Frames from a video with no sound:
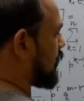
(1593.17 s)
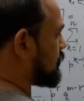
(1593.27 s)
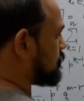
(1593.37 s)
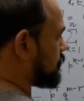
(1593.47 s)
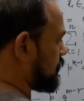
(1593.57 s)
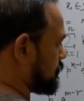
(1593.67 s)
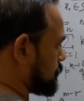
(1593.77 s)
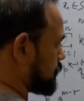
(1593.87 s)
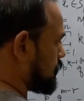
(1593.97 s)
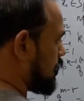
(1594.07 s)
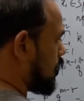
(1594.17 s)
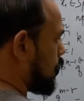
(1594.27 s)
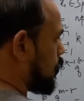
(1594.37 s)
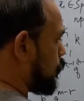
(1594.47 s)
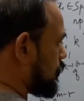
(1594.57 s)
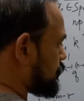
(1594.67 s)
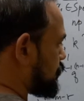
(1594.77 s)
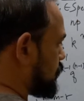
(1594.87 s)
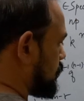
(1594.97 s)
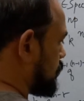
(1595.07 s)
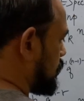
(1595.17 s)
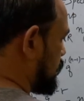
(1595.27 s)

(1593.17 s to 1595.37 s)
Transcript: a random variable with,